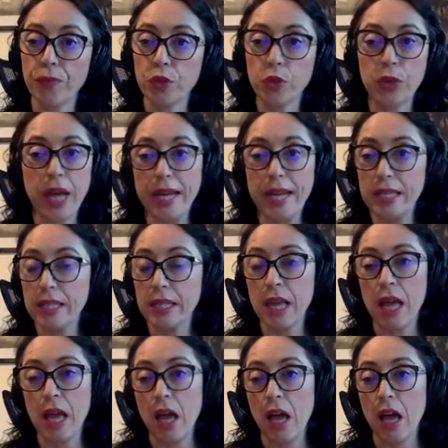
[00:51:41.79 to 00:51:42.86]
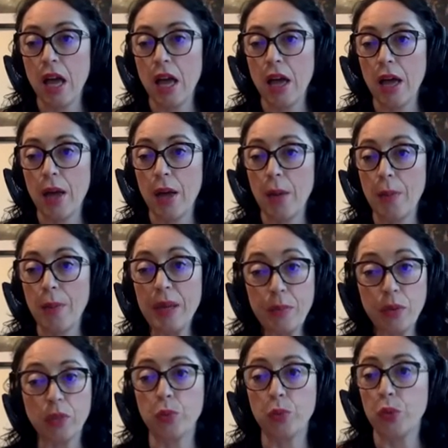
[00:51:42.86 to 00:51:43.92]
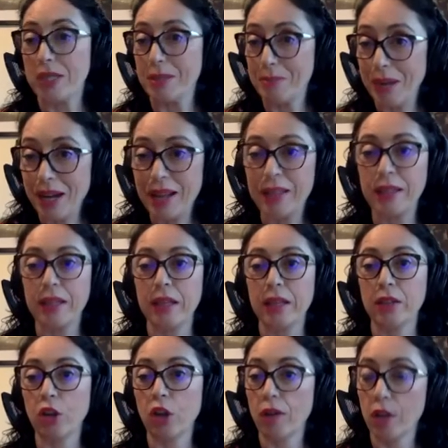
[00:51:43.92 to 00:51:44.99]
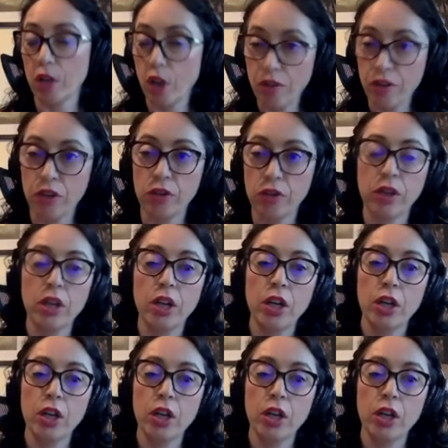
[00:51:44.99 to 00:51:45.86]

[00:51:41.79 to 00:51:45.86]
today's uh, people, municipality, and global governor,